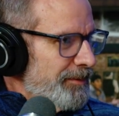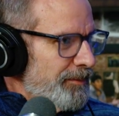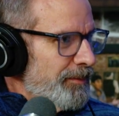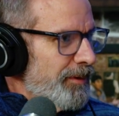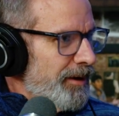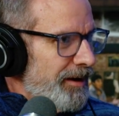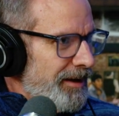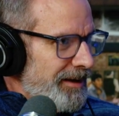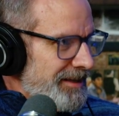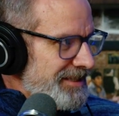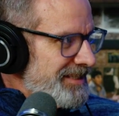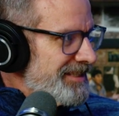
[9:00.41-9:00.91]

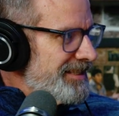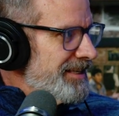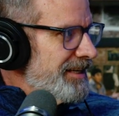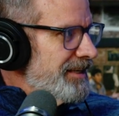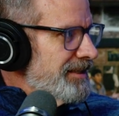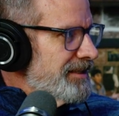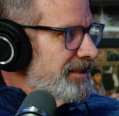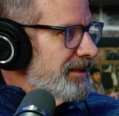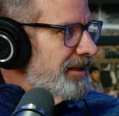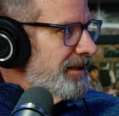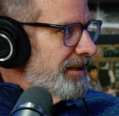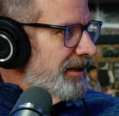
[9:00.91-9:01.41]
a
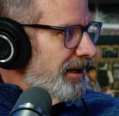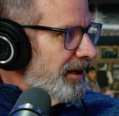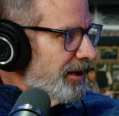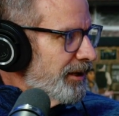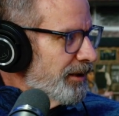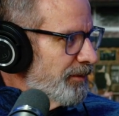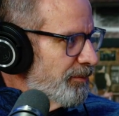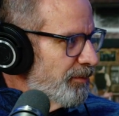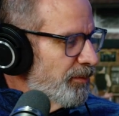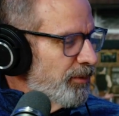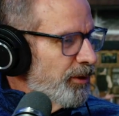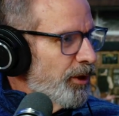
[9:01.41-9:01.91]
CD and
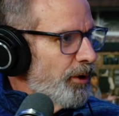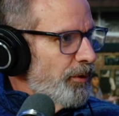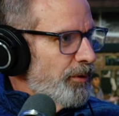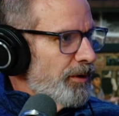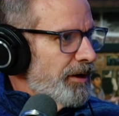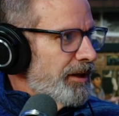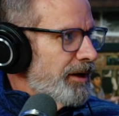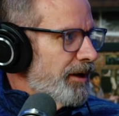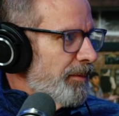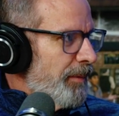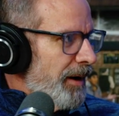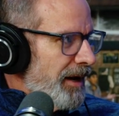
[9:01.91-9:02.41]
could load it
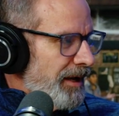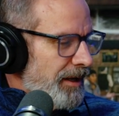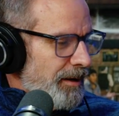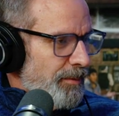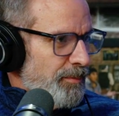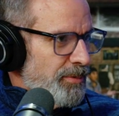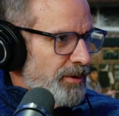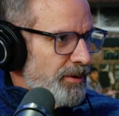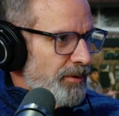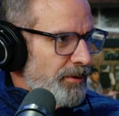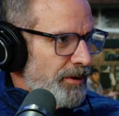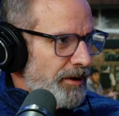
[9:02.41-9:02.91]
into my
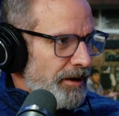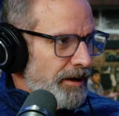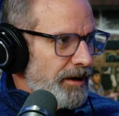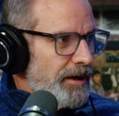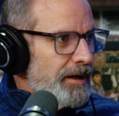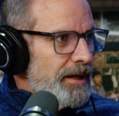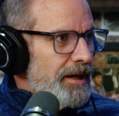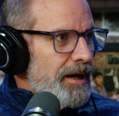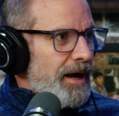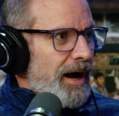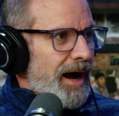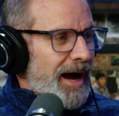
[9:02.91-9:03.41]
computer, I